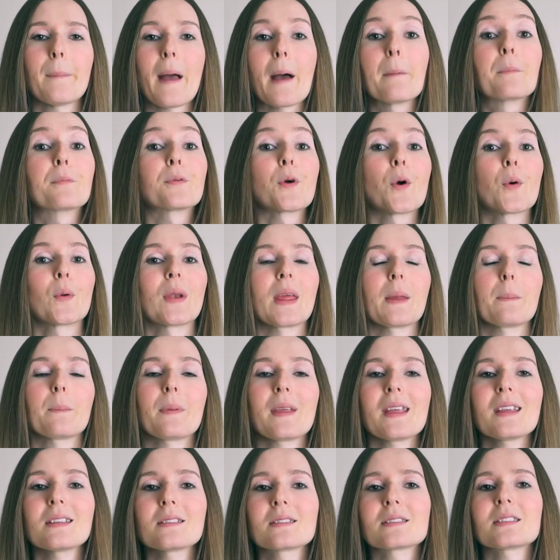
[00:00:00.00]
pepperoni
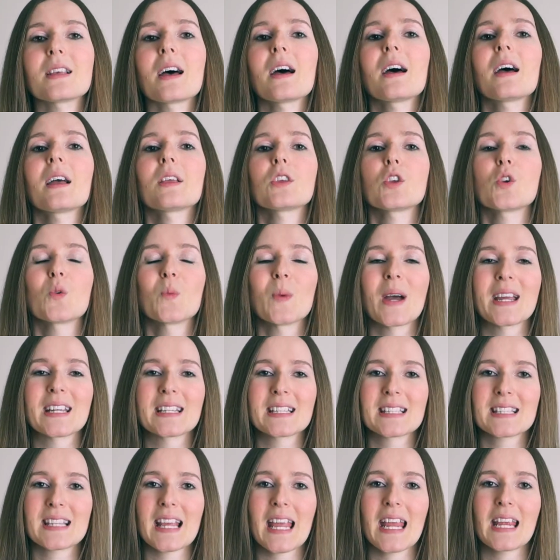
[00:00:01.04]
pizza, you
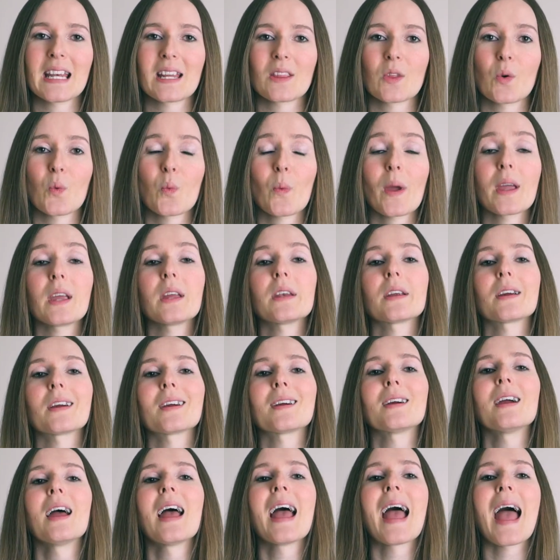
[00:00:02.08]
might say to the
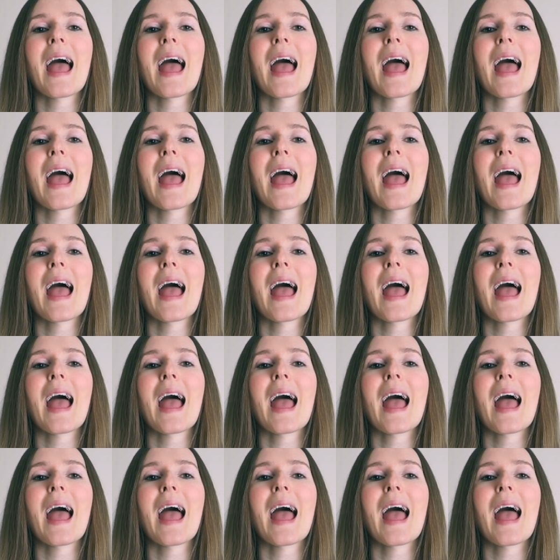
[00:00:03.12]
waiter,